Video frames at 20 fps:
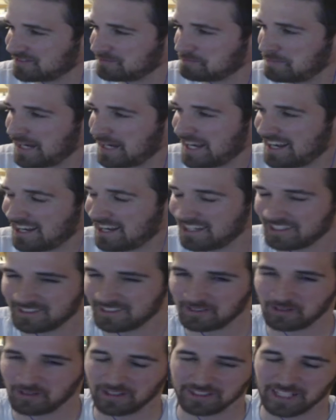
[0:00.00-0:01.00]
Bye.
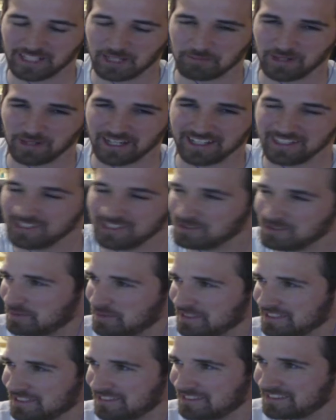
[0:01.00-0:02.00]
Well, not bye,
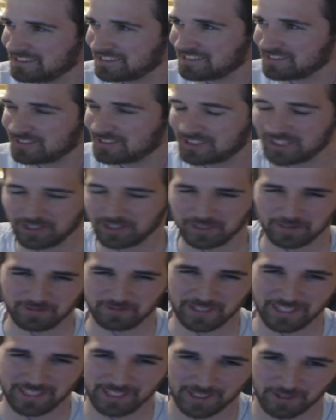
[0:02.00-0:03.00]
but to the
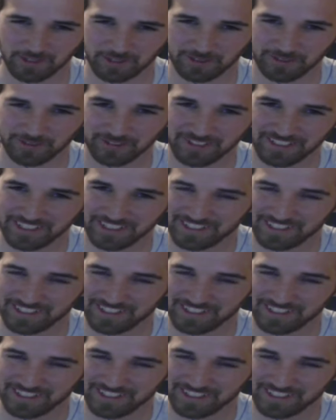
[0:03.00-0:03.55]
video.